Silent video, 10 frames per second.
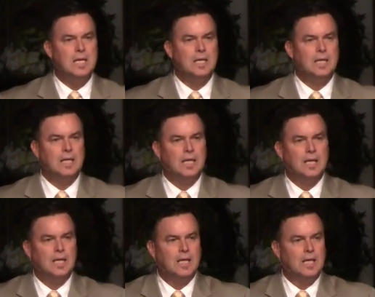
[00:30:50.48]

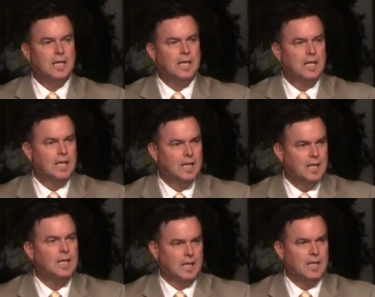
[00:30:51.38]

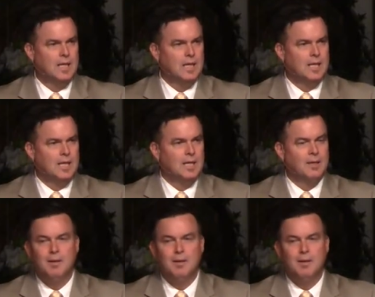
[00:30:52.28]
(silence)